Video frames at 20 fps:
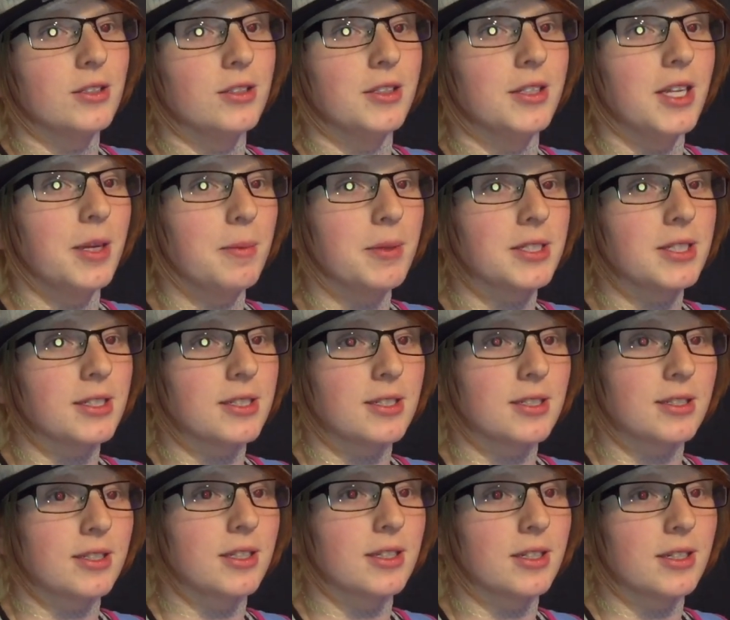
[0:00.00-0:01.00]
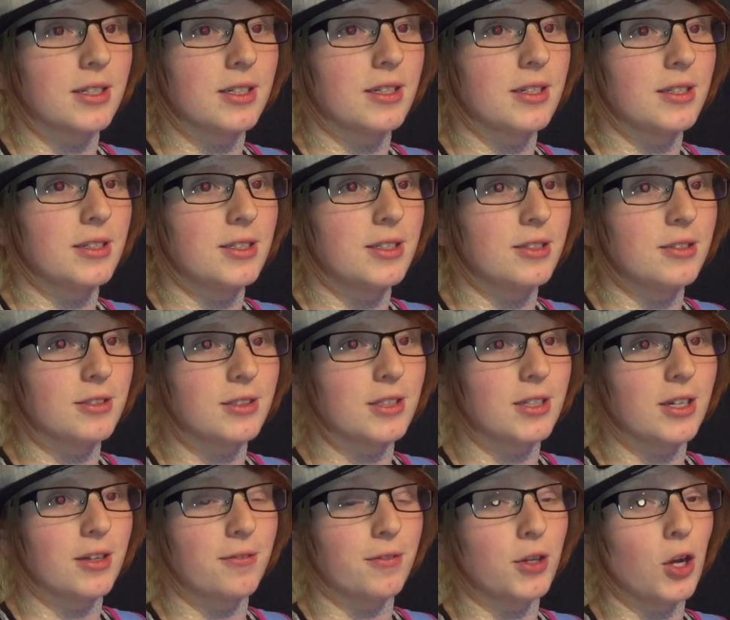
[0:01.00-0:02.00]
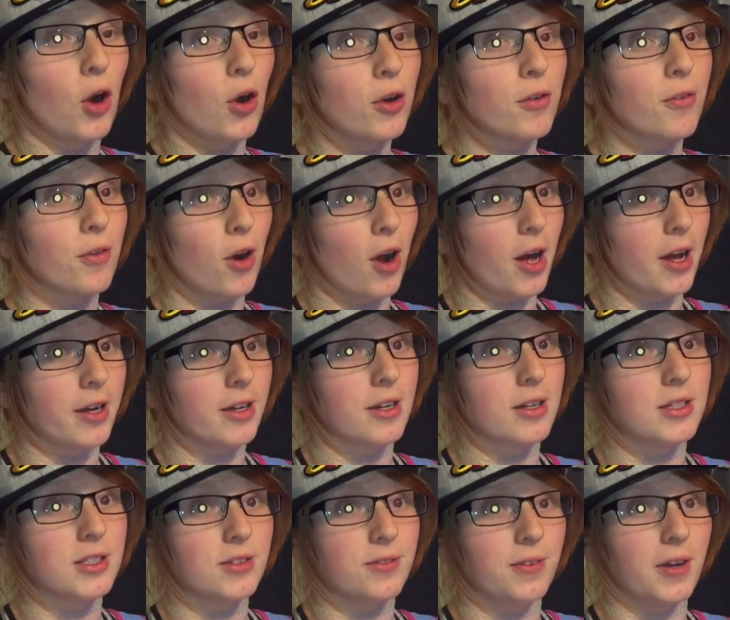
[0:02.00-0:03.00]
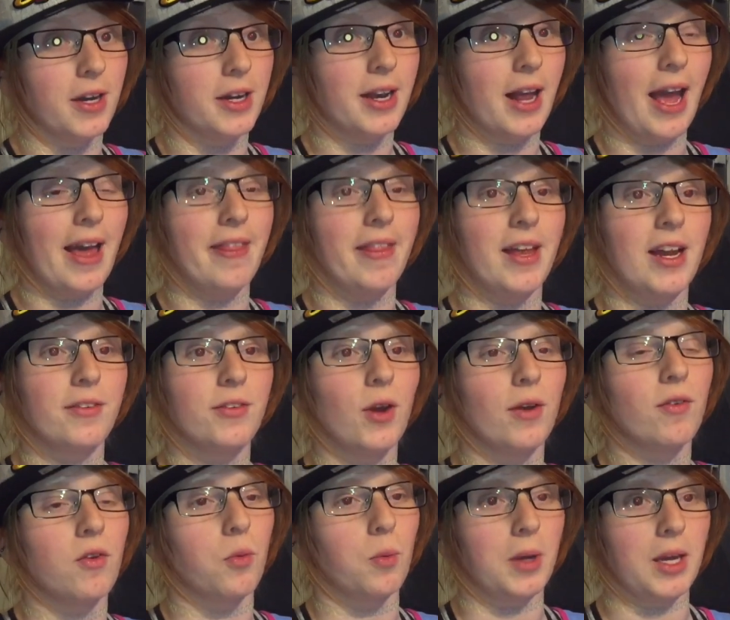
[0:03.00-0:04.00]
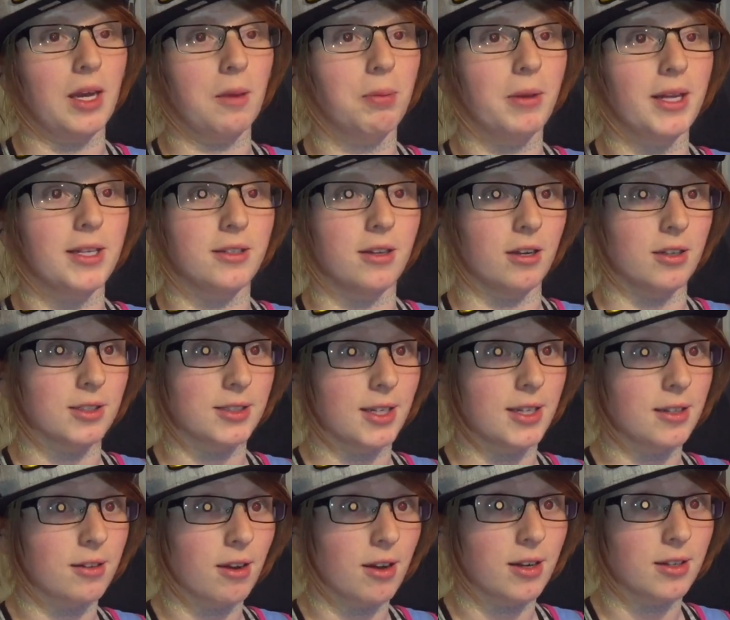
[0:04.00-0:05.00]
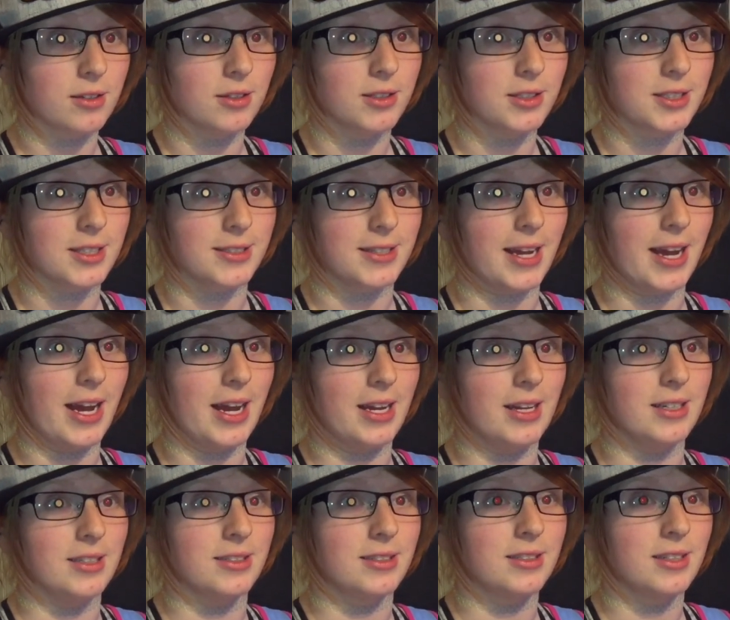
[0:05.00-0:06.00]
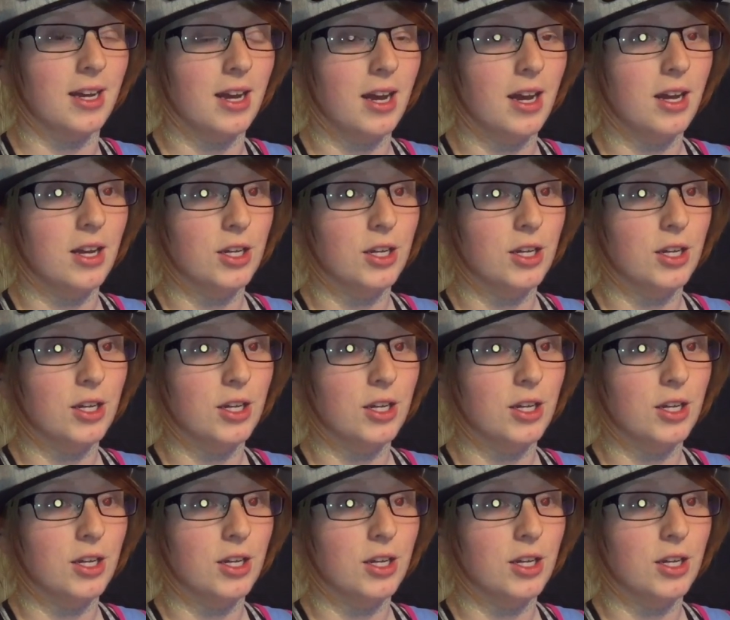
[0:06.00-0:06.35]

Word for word: Dude, Nemesis is good. Two is good. Code Veronica is fun. And then if you have a Wii, play Dark Side Chronicles because it has